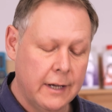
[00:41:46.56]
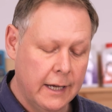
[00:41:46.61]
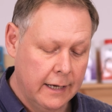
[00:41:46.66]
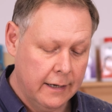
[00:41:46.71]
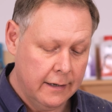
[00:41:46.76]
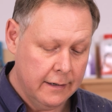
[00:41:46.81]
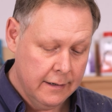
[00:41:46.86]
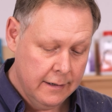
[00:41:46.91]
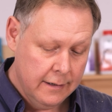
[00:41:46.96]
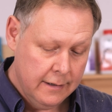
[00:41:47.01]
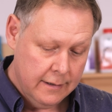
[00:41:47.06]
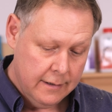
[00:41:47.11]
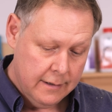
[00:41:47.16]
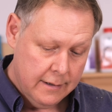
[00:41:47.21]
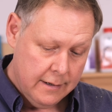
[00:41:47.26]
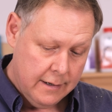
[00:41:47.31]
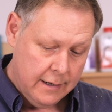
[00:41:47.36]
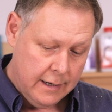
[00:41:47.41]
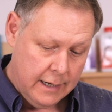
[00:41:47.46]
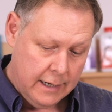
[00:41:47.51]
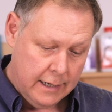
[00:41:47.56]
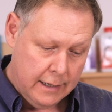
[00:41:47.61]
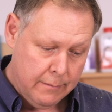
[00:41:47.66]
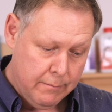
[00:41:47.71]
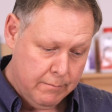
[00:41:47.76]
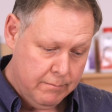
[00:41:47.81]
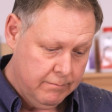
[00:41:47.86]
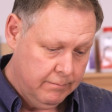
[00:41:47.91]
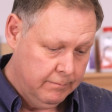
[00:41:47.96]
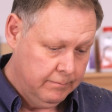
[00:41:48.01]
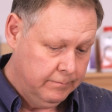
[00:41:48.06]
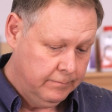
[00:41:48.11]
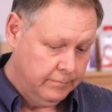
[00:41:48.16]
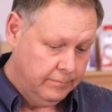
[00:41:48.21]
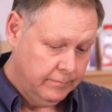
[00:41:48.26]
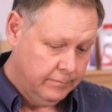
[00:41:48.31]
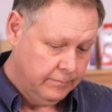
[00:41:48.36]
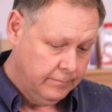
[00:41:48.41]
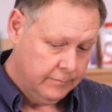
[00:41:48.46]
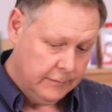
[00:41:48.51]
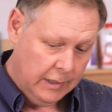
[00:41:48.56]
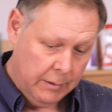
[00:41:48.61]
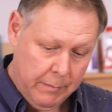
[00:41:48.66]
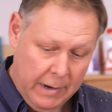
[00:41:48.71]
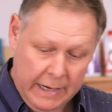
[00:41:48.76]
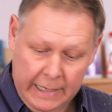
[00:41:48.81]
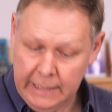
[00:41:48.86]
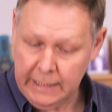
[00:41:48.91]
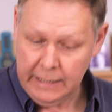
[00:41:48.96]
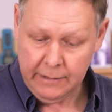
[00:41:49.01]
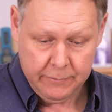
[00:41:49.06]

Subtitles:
in. I'm making